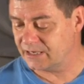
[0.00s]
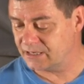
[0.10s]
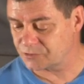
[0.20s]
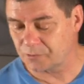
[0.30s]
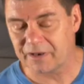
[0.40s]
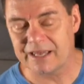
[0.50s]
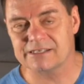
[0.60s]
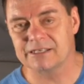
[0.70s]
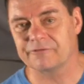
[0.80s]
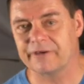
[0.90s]
is
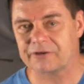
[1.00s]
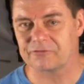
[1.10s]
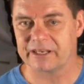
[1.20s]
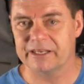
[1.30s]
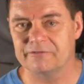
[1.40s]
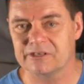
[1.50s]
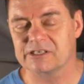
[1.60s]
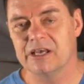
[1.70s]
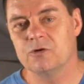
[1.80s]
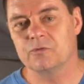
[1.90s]
replacing the factory
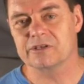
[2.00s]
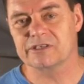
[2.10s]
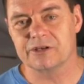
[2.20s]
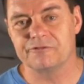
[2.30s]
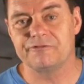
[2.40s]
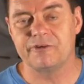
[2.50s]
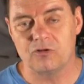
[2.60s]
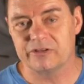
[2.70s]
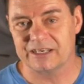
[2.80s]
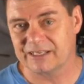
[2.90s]
levers with a set of
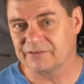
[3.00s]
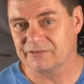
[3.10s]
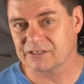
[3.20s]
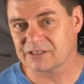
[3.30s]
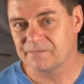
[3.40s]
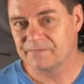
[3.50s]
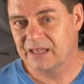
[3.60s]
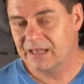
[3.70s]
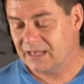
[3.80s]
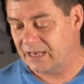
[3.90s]
folding levers.
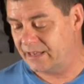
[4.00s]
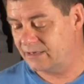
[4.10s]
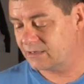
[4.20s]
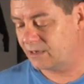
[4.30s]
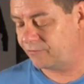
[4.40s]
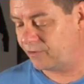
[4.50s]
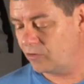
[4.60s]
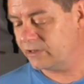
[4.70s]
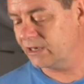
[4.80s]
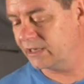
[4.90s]
And a
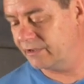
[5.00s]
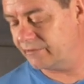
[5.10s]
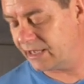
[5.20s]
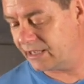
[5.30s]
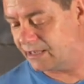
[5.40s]
folding lever